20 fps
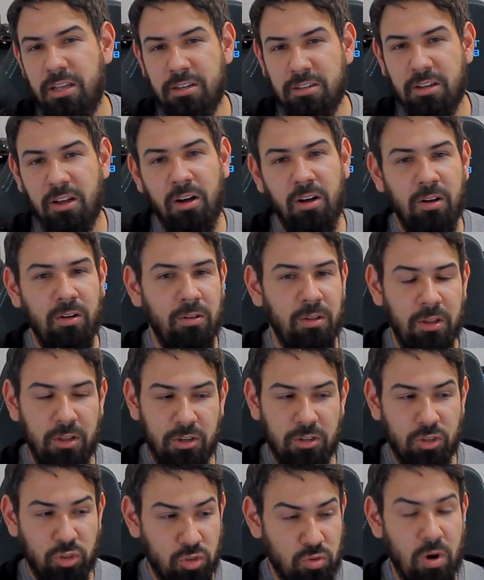Intel
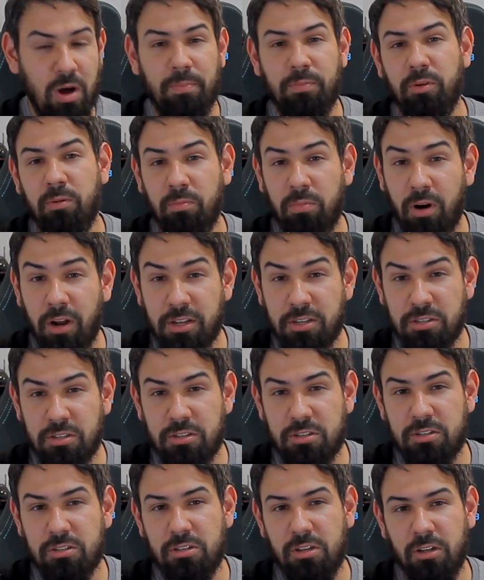dropped their
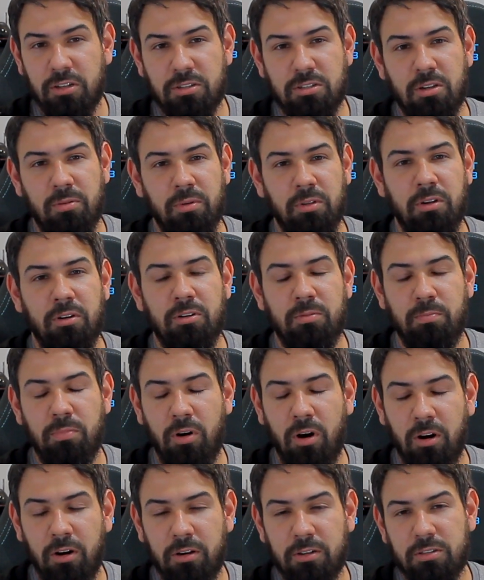prices on some of their
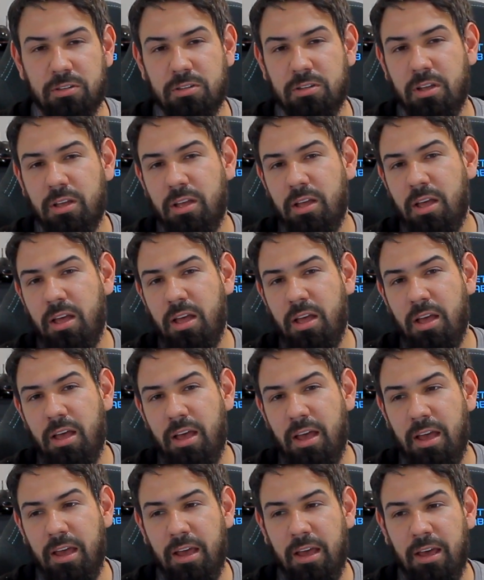parts,
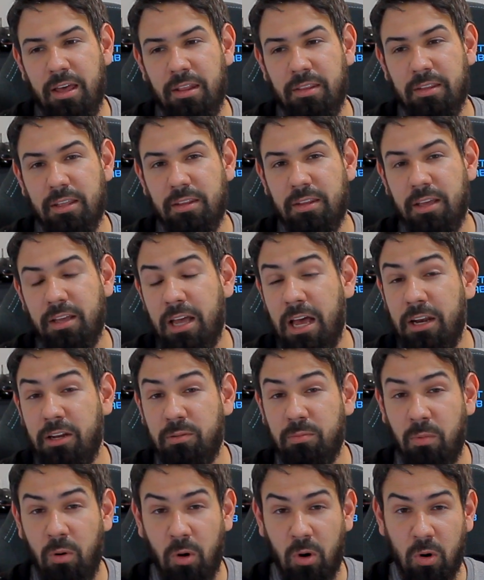and then they
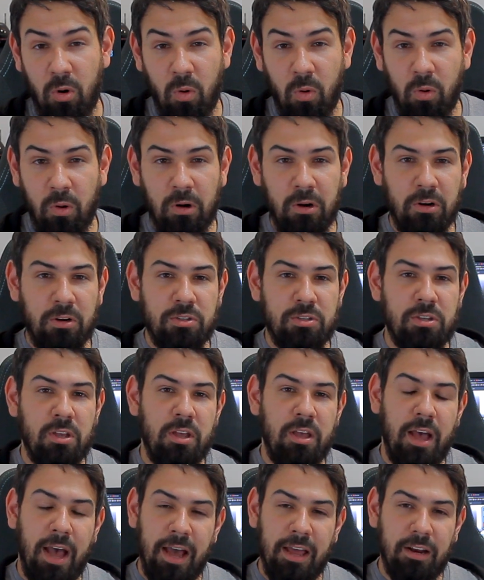added more cores,
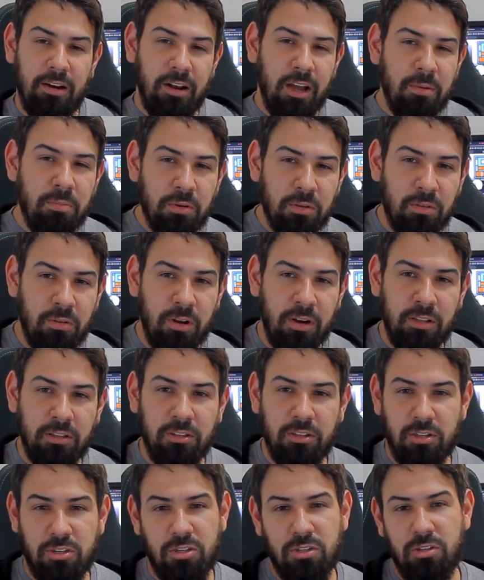added
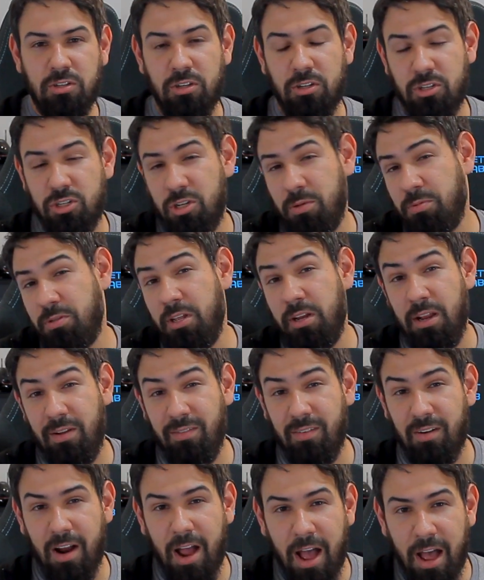hyperthreading to chips that
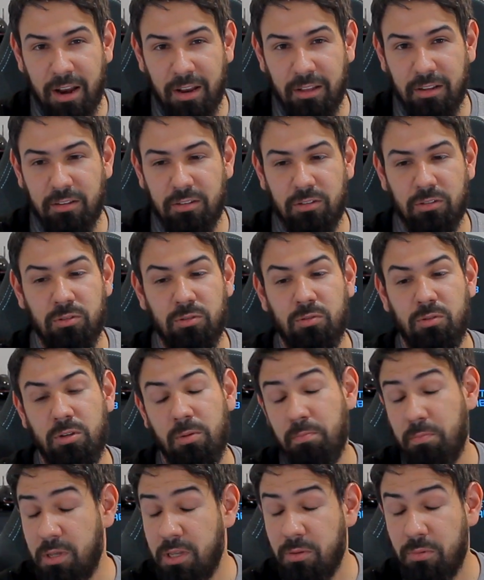never had it to
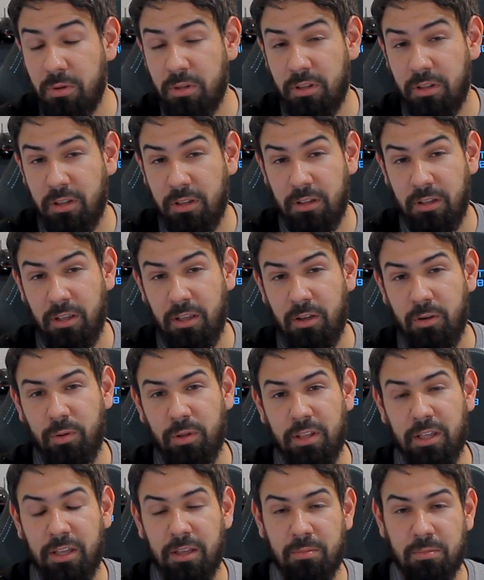compete with
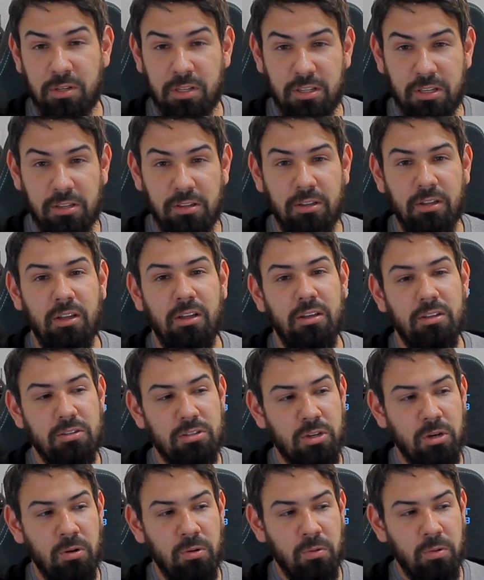AMD.
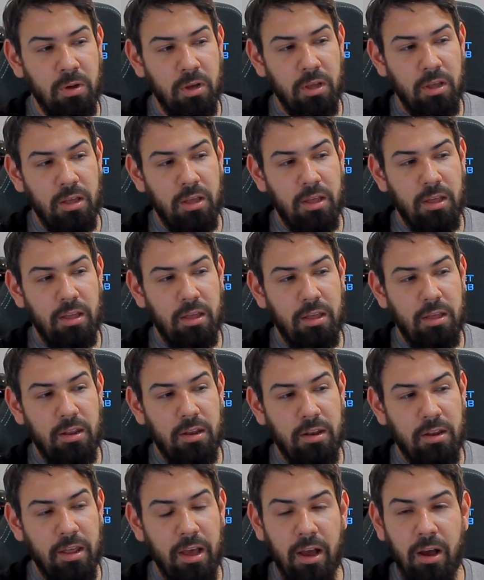So
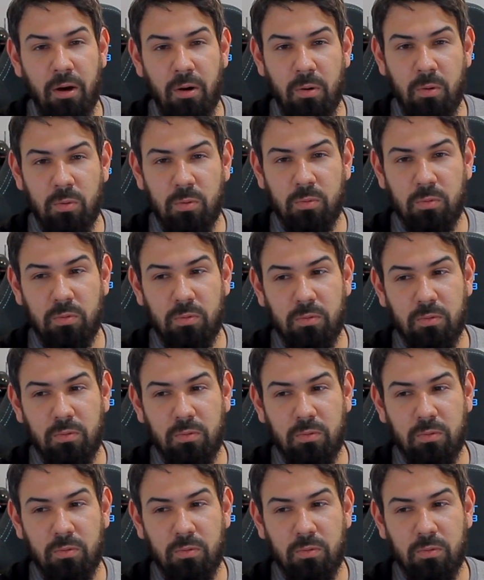now